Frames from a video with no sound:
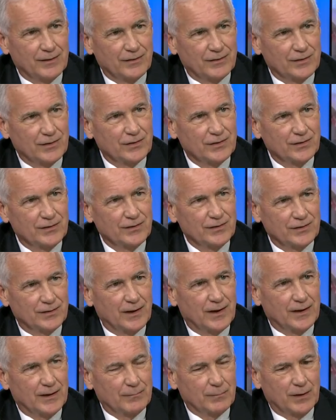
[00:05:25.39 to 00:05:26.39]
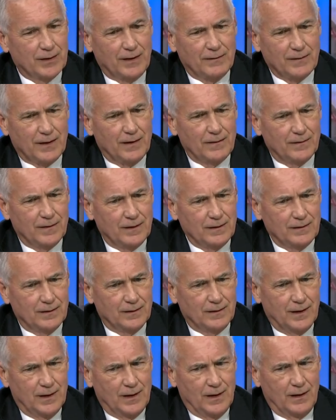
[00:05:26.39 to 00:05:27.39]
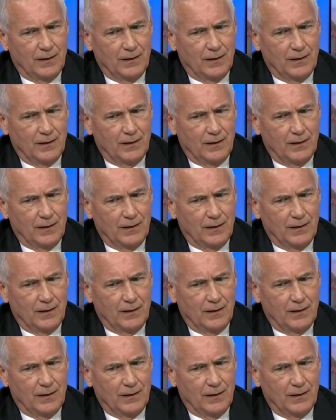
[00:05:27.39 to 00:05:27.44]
is just stunning, but I think that